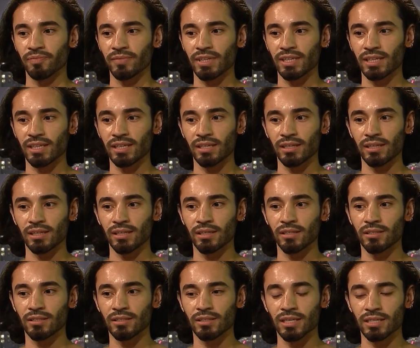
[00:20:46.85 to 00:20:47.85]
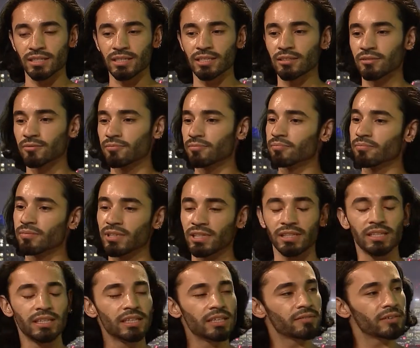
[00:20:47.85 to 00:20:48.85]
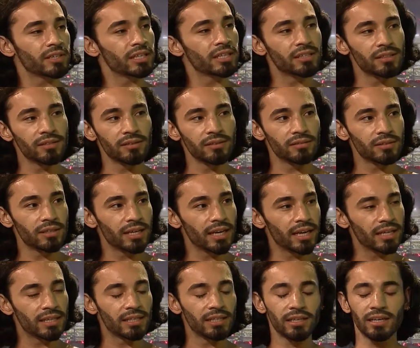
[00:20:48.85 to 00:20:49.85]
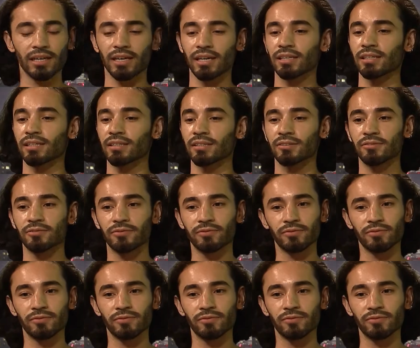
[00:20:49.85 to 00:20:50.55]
He doesn't believe in any kind of